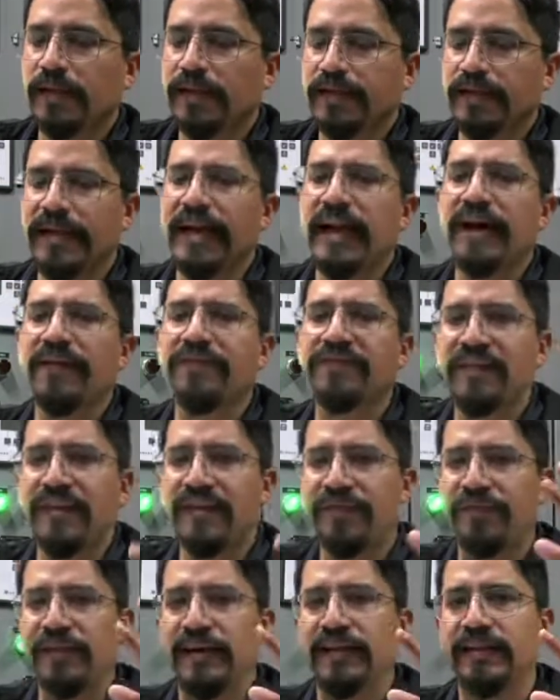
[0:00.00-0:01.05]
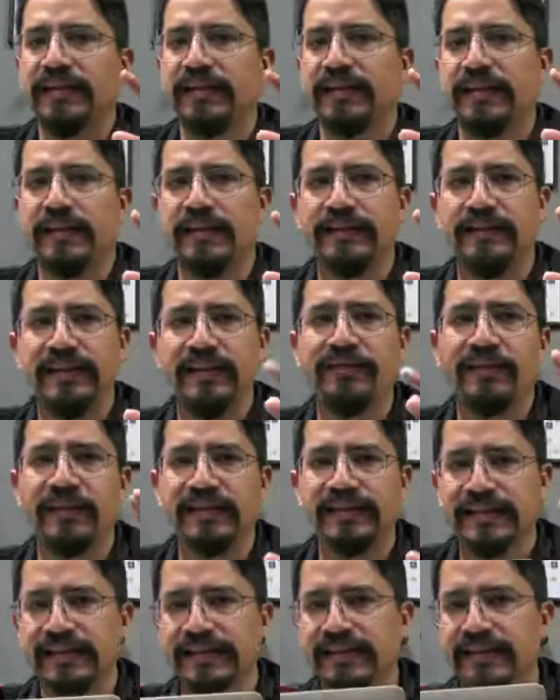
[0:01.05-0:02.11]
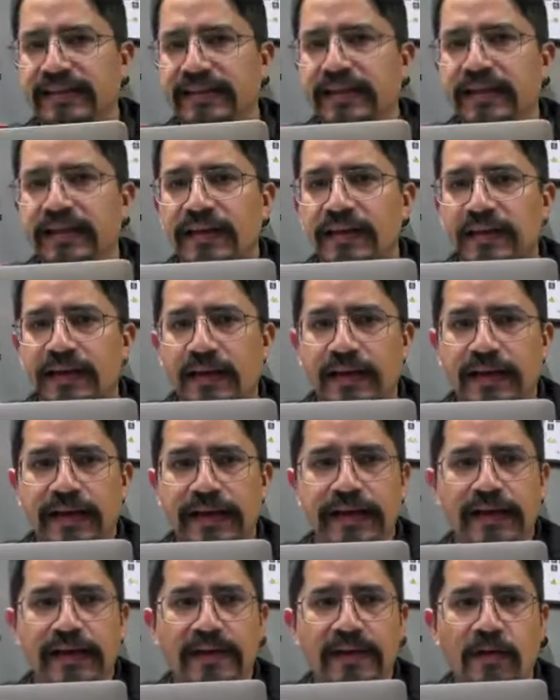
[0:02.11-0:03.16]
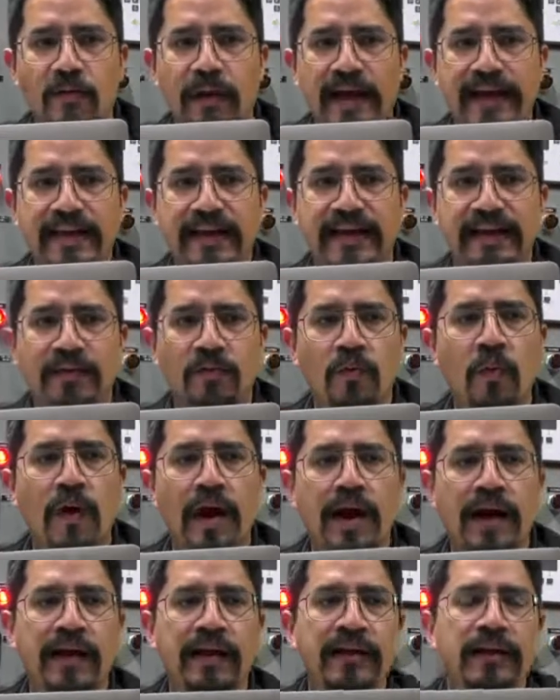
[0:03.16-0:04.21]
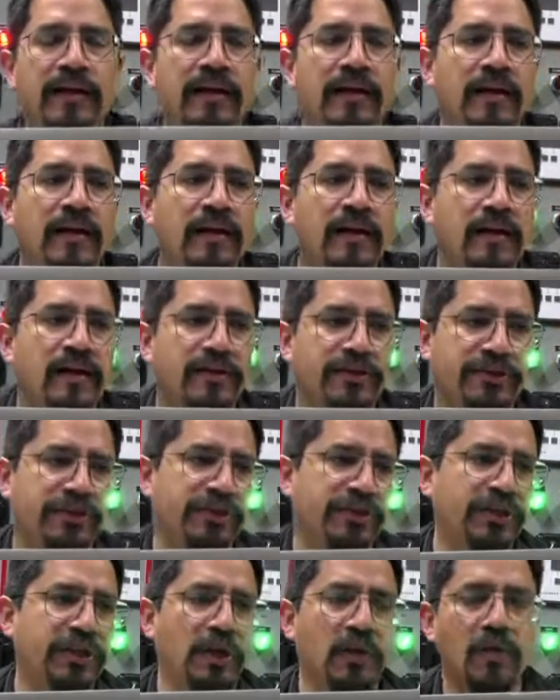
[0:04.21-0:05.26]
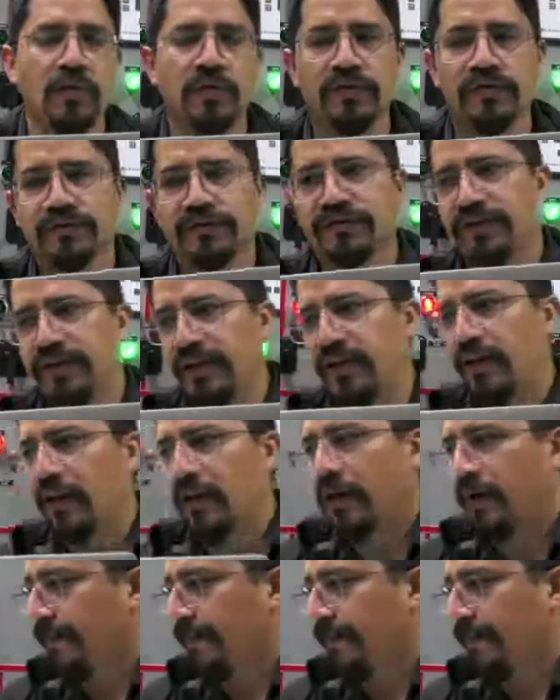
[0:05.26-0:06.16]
They have different differences in the way that the one shows the alarm